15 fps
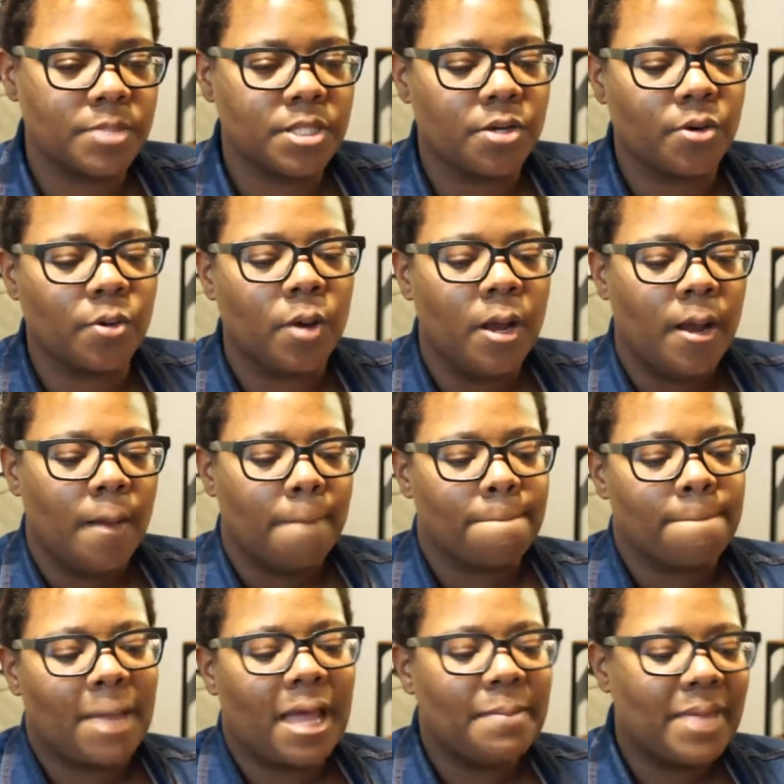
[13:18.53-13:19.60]
So
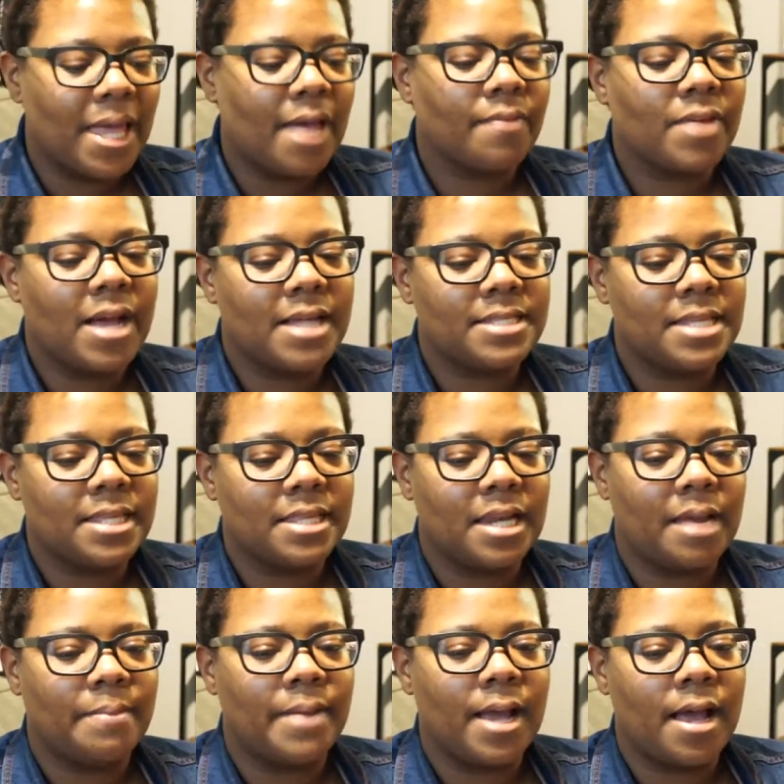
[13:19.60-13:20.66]
I may have content that
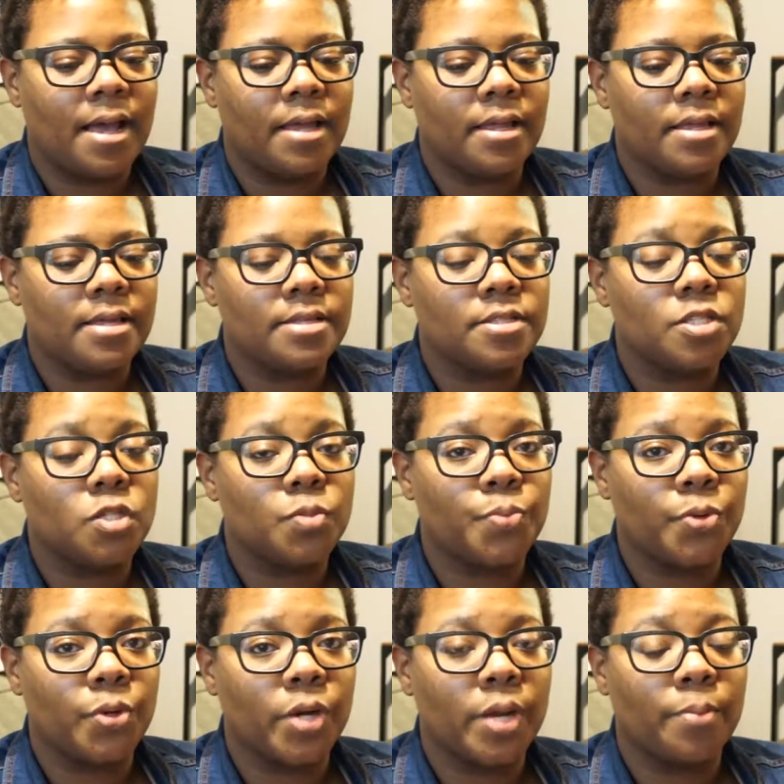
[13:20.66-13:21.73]
I'm not
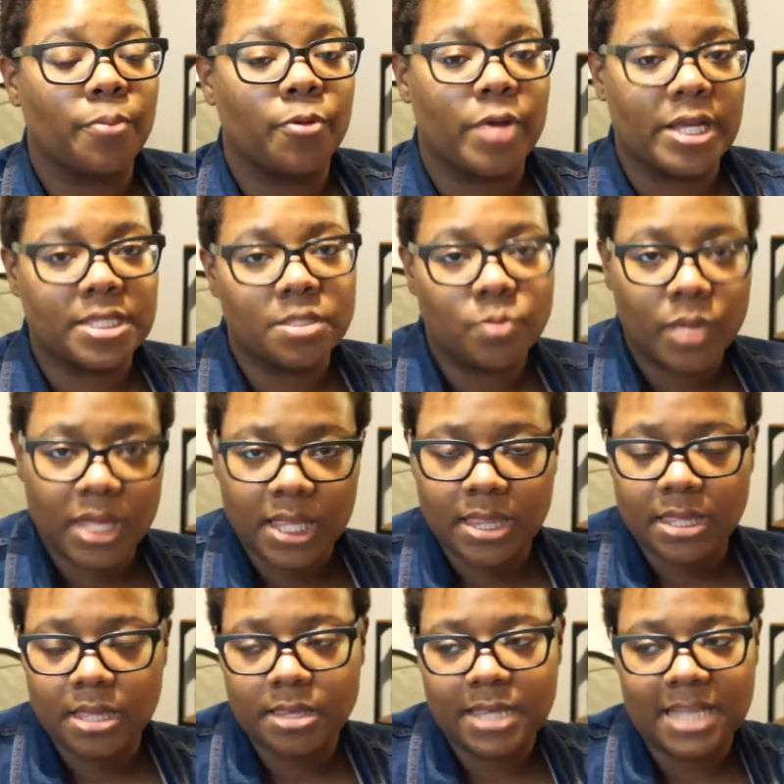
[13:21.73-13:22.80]
super impressed
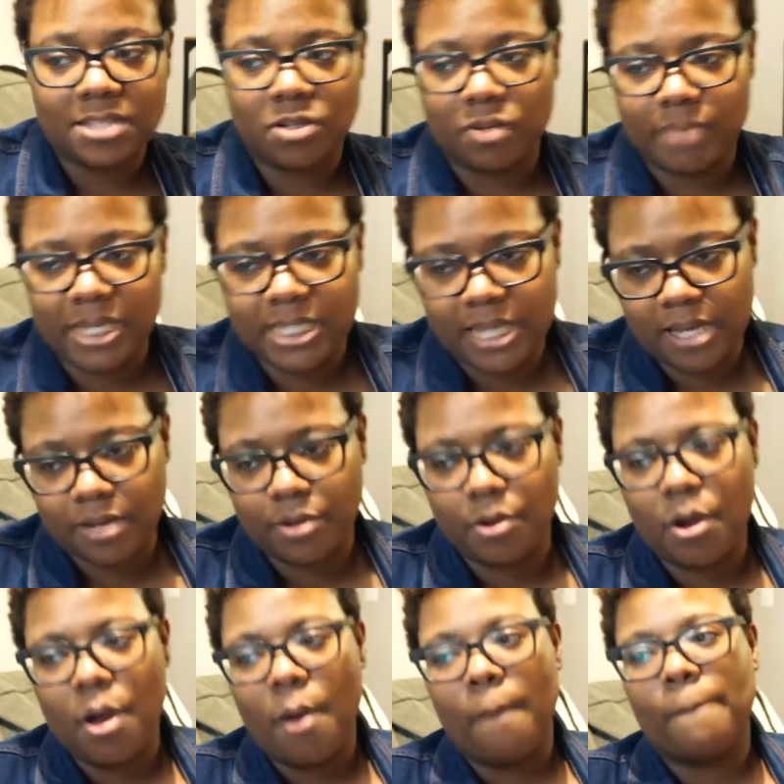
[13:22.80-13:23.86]
with that's on my
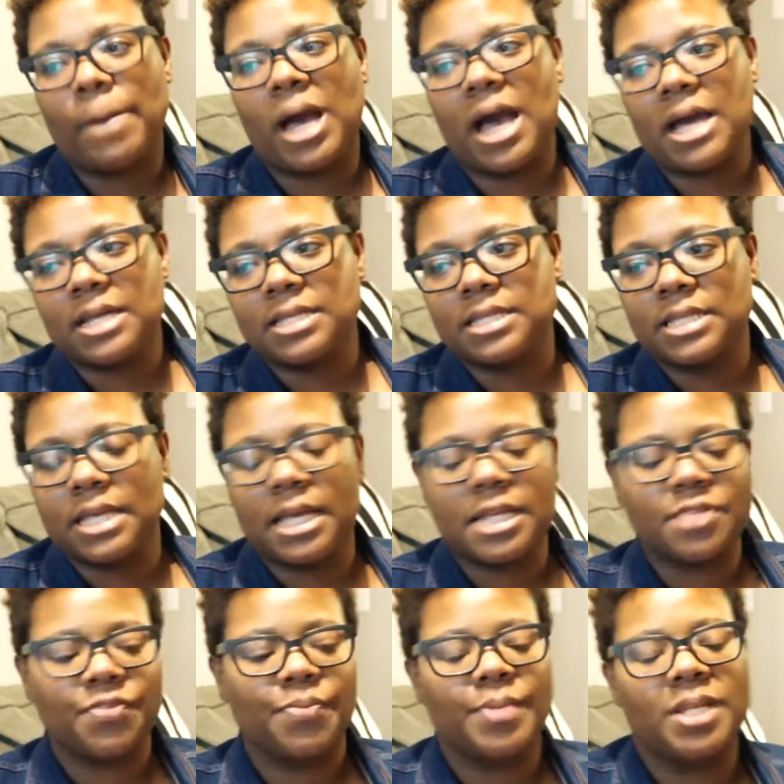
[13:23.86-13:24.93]
channel, but honestly,
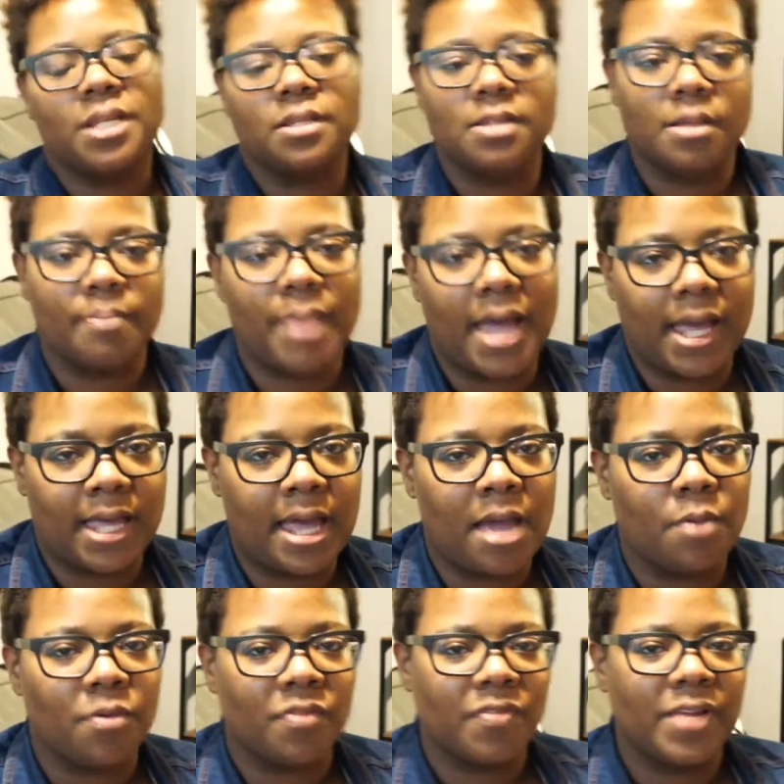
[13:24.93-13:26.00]
it's for me to look back
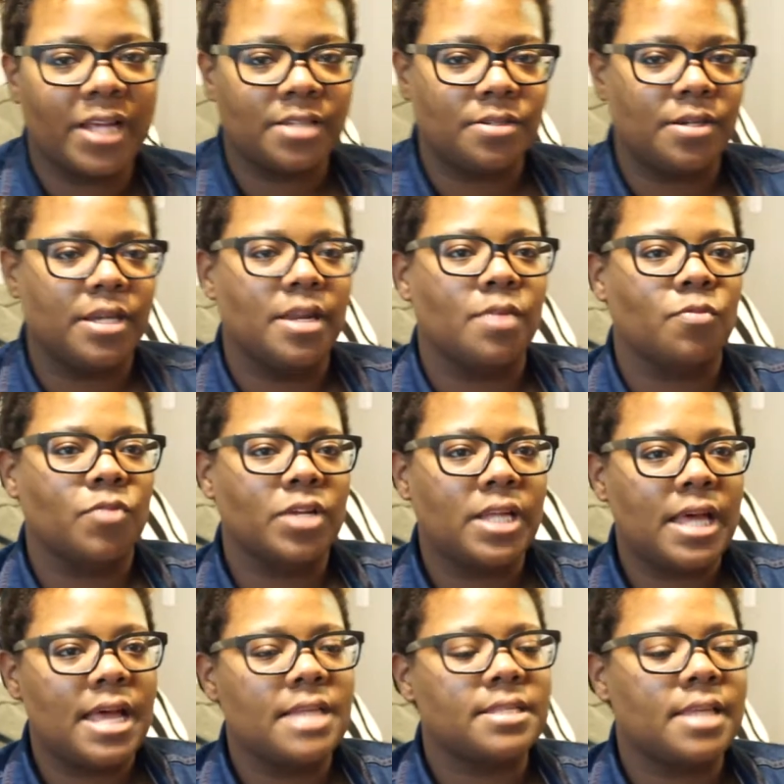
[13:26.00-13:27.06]
at, reflect on, and
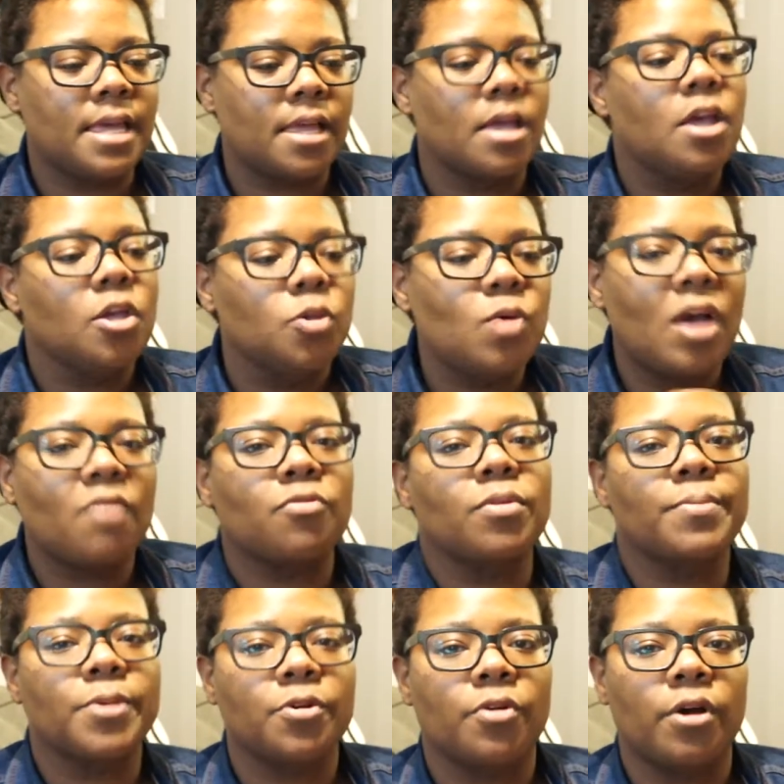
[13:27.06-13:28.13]
realize like you have
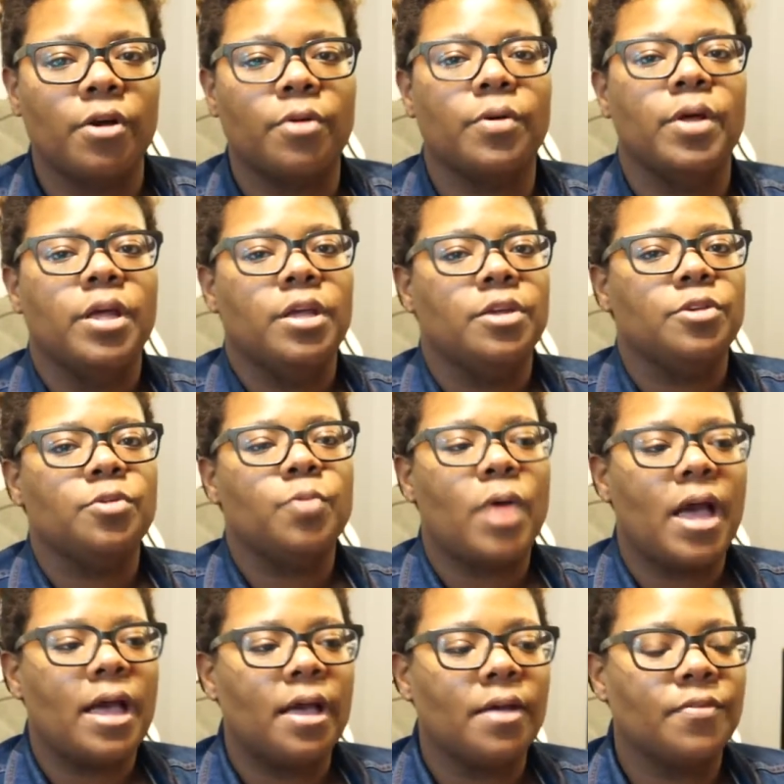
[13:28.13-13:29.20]
room to grow, you
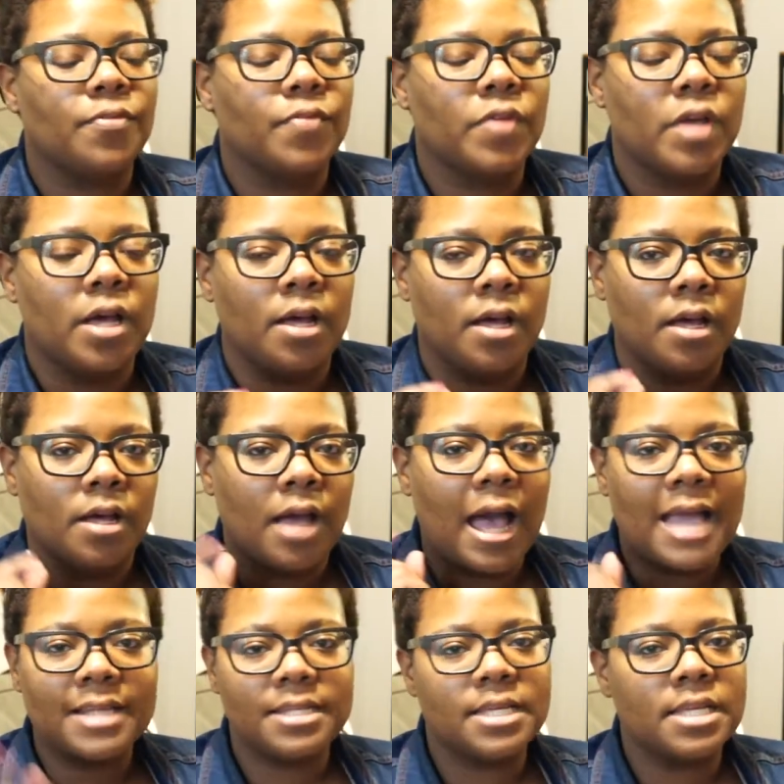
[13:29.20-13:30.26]
have uh,
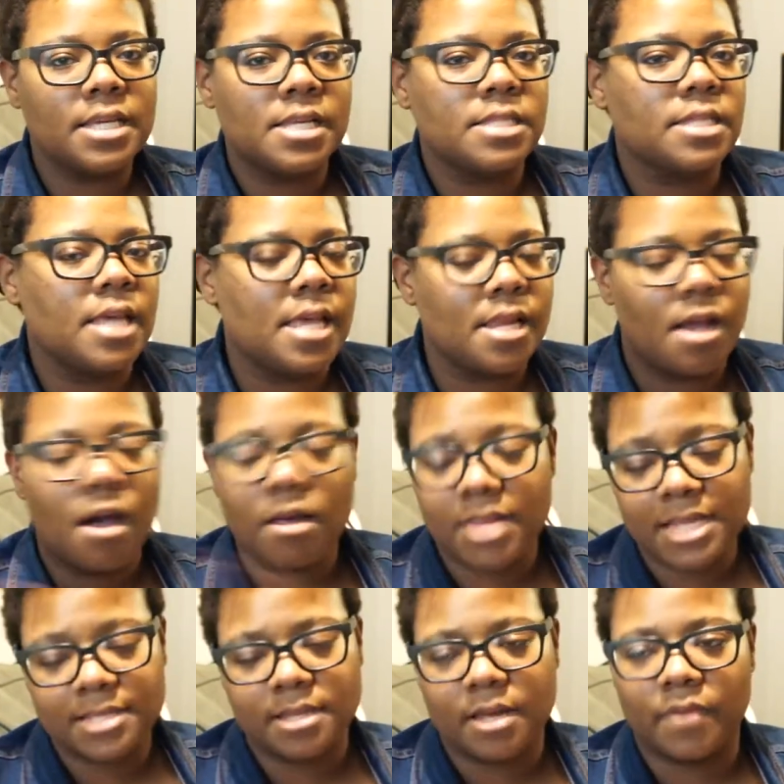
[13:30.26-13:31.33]
ideas and all
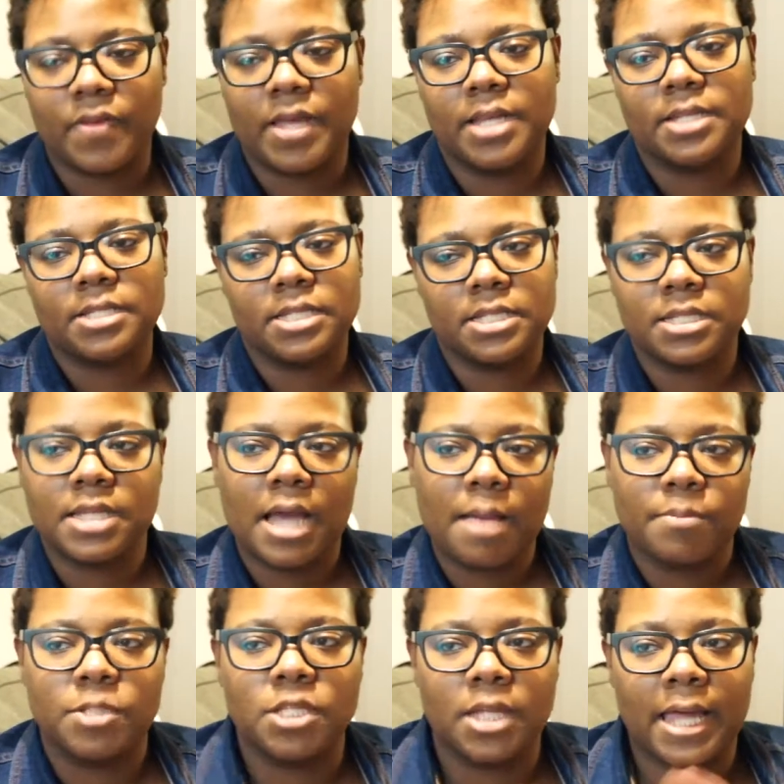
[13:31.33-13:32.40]
that stuff, and it's just
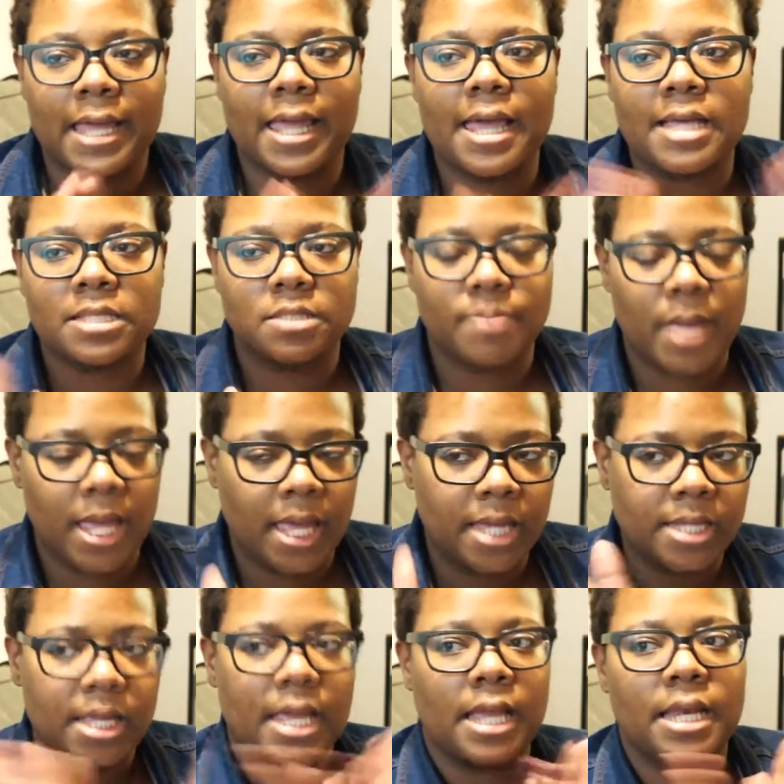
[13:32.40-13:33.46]
time to like
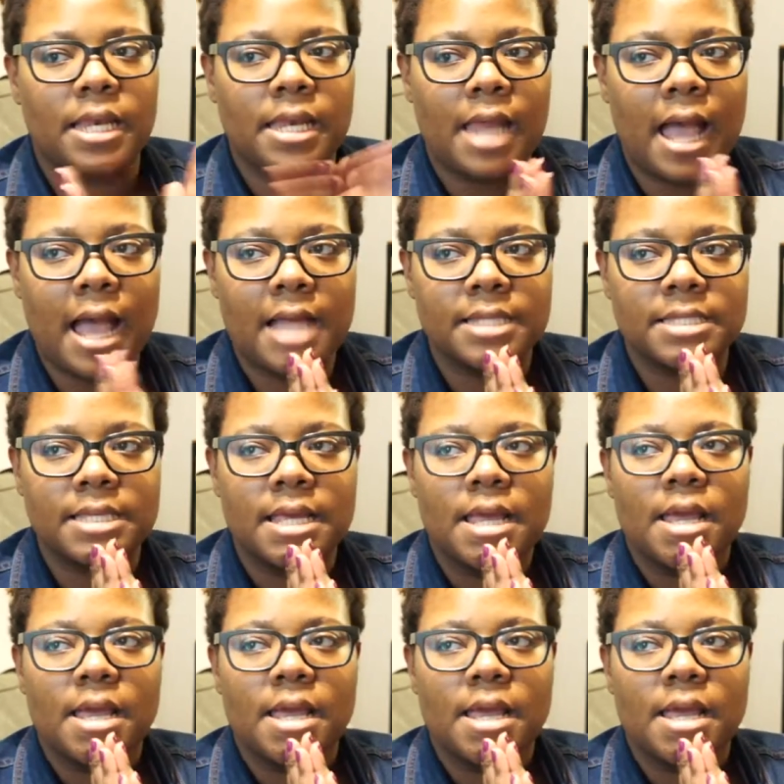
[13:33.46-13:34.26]
expand and not